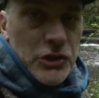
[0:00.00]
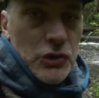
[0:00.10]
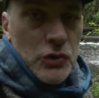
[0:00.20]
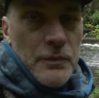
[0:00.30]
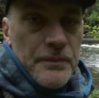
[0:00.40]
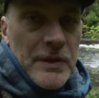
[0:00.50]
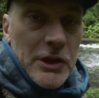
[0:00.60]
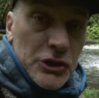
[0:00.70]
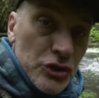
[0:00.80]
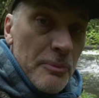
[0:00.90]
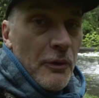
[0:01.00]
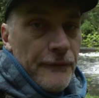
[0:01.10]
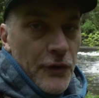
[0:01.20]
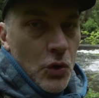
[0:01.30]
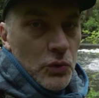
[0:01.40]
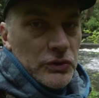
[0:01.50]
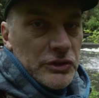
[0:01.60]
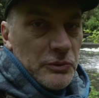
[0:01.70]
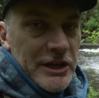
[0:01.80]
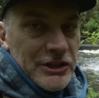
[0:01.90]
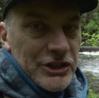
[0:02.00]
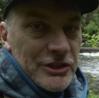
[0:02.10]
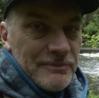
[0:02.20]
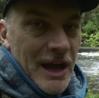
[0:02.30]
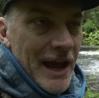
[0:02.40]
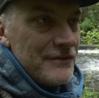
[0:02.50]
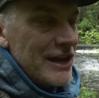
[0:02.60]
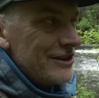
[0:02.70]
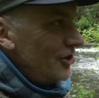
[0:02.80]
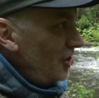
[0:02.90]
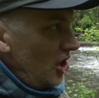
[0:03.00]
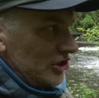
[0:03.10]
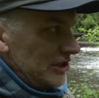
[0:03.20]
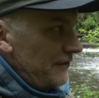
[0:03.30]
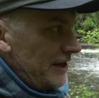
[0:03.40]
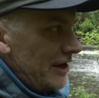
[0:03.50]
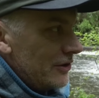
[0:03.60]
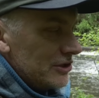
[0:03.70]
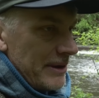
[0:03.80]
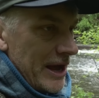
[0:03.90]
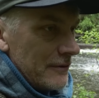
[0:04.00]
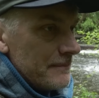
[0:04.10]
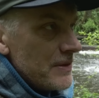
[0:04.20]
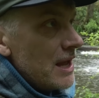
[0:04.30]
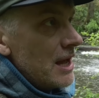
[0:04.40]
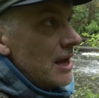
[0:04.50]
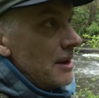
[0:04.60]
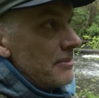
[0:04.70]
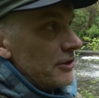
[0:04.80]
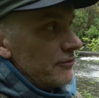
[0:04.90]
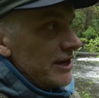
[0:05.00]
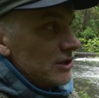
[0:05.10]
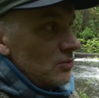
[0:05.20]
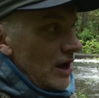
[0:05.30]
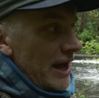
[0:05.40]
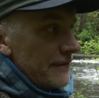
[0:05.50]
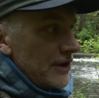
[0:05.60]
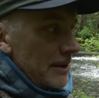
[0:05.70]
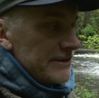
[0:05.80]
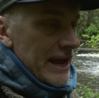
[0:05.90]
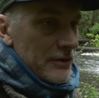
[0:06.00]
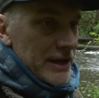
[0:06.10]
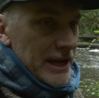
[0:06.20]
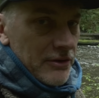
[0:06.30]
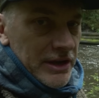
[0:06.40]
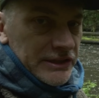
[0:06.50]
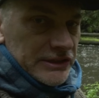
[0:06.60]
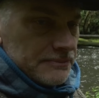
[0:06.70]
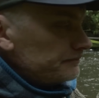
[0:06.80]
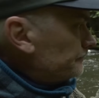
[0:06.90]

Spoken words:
to Triple Falls, which I've done lots of videos about, but the reason why I've come down here is